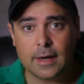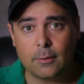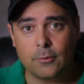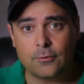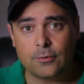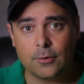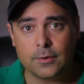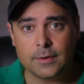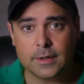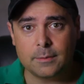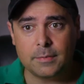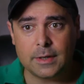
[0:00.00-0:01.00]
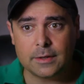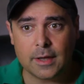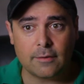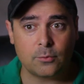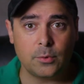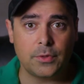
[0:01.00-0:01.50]
I would certainly be
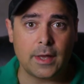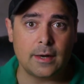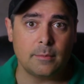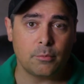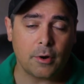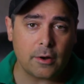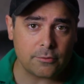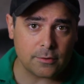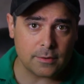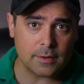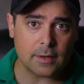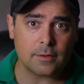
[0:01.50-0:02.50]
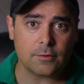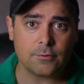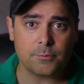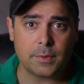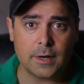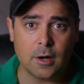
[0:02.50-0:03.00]
left with that impression that this
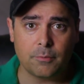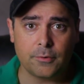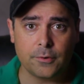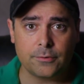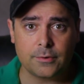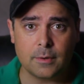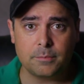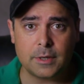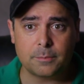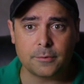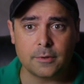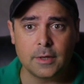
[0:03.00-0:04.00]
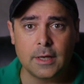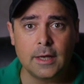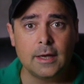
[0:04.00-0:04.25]
has been helpful to some people.